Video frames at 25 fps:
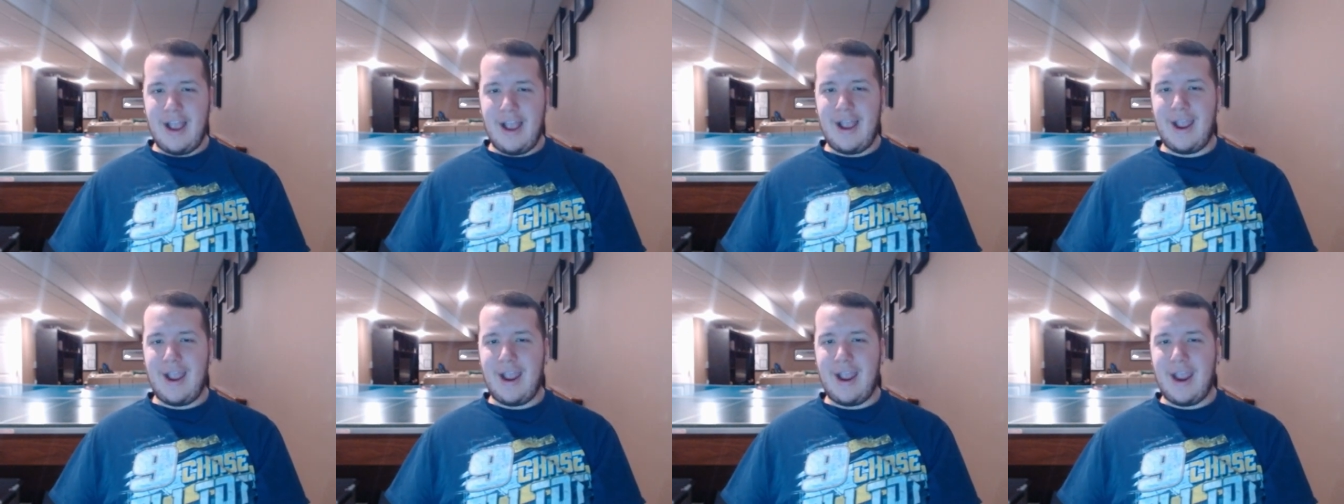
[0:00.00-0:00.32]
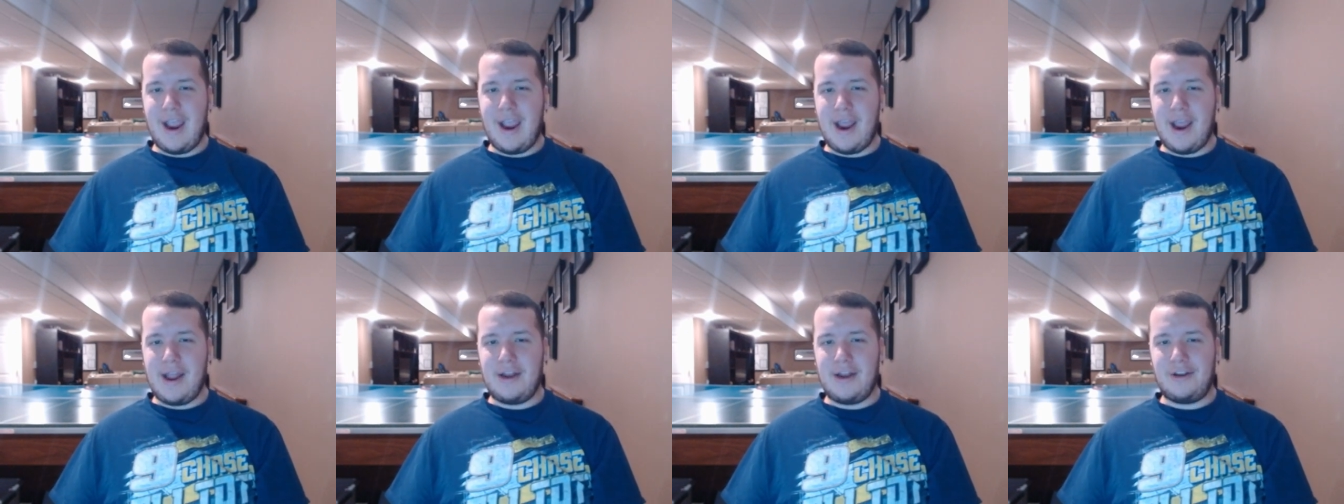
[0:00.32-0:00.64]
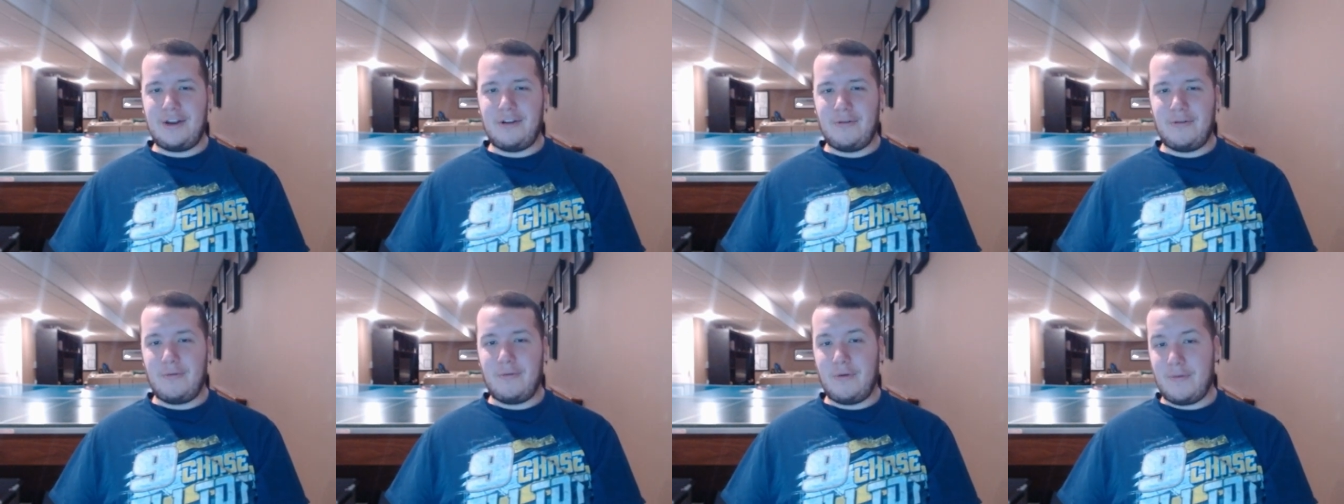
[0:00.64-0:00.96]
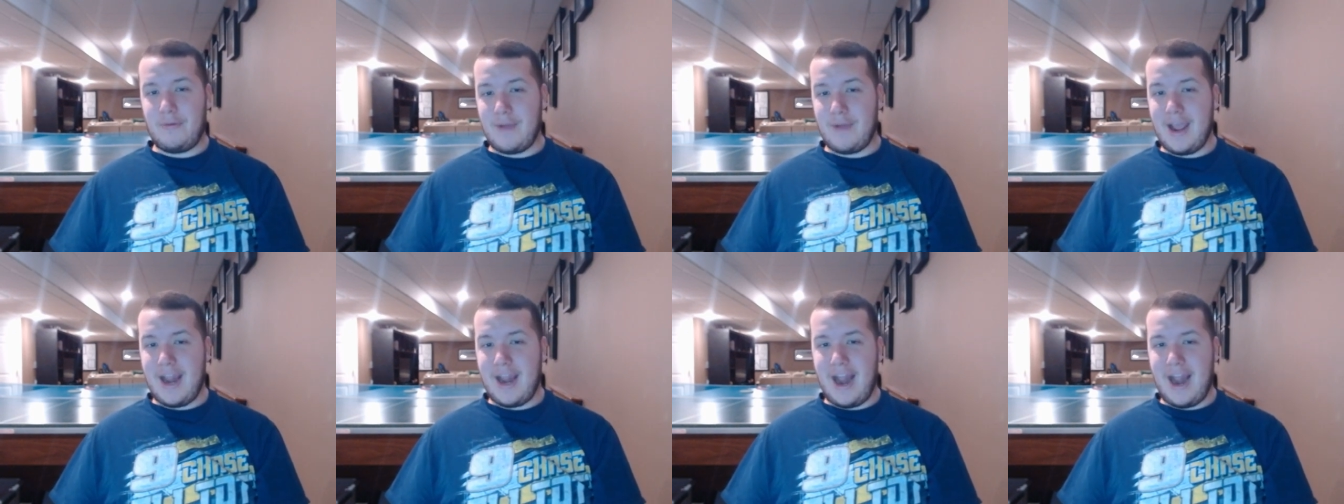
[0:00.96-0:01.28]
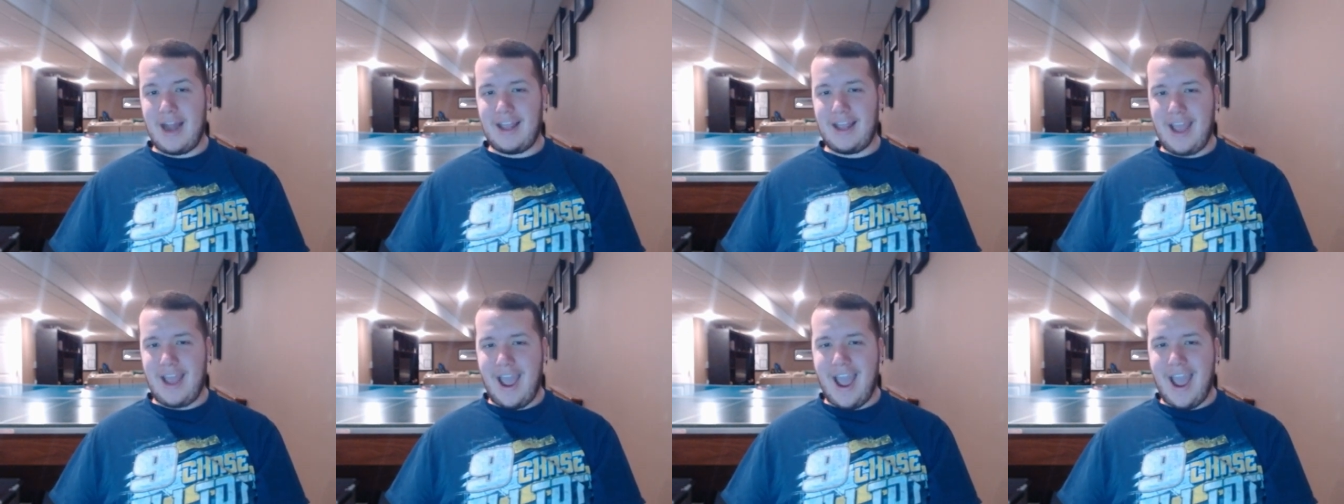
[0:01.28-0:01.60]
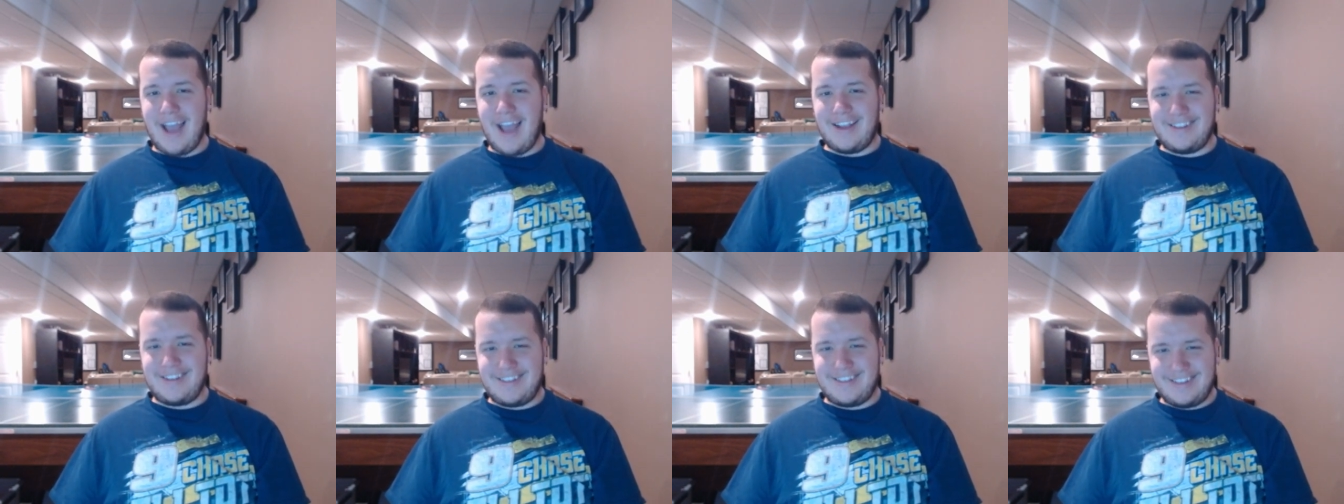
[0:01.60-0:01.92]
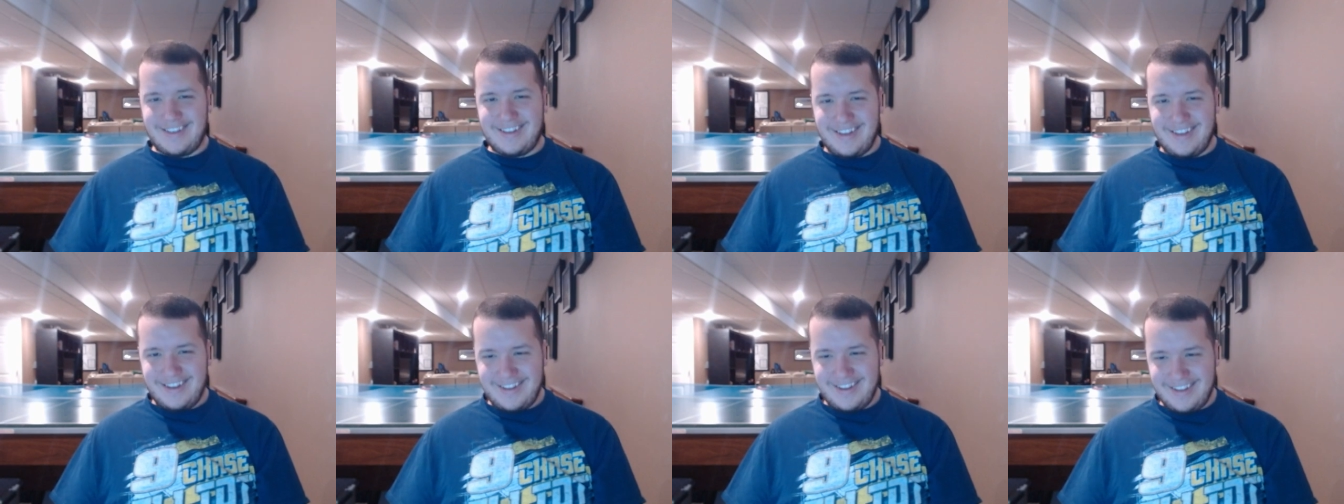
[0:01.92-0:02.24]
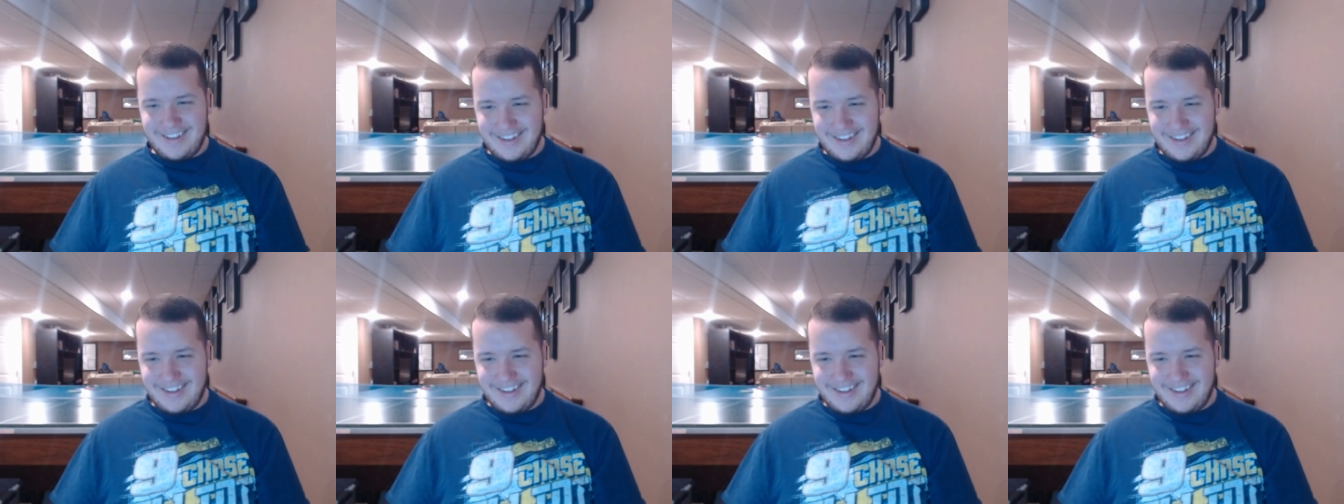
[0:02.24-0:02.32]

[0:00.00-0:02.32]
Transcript: and we ran out of gas.